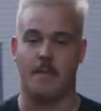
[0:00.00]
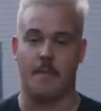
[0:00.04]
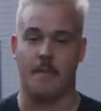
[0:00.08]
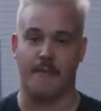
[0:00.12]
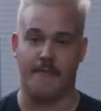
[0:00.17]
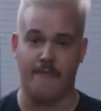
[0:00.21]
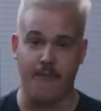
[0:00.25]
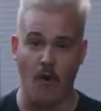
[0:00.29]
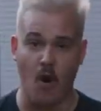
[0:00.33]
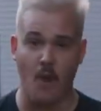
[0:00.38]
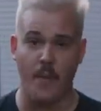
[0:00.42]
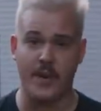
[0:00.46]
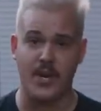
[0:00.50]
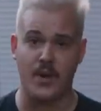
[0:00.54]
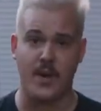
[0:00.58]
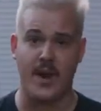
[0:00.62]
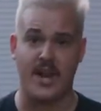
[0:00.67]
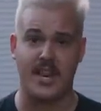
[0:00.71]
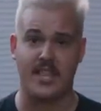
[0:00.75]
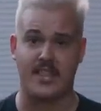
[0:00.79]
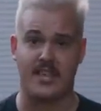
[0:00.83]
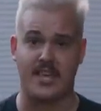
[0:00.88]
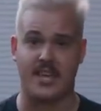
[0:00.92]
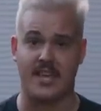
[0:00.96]
But before we do
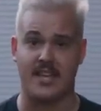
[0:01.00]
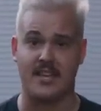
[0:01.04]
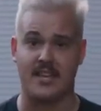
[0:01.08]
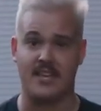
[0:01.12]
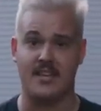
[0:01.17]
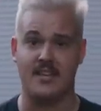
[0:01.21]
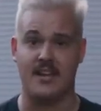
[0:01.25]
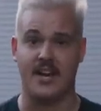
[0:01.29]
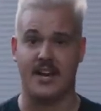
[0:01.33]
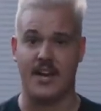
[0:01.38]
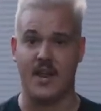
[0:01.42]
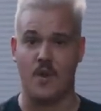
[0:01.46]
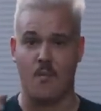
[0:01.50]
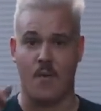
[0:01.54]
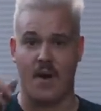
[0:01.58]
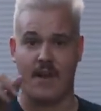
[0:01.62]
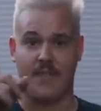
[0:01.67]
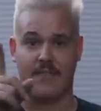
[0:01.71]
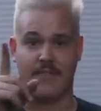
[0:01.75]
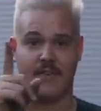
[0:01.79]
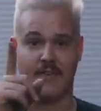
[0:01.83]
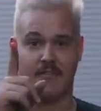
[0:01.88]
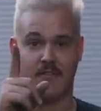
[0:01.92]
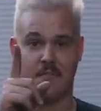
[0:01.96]
anything, I need
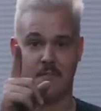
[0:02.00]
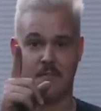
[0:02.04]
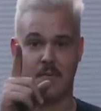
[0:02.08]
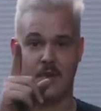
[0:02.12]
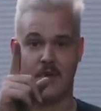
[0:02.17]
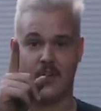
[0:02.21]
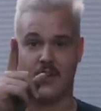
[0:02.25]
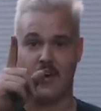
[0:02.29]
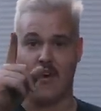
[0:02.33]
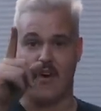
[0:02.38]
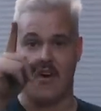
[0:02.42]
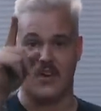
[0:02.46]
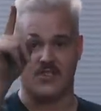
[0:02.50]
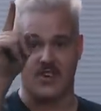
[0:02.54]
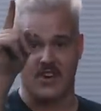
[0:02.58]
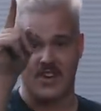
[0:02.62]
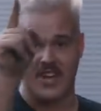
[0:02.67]
one thing from you guys.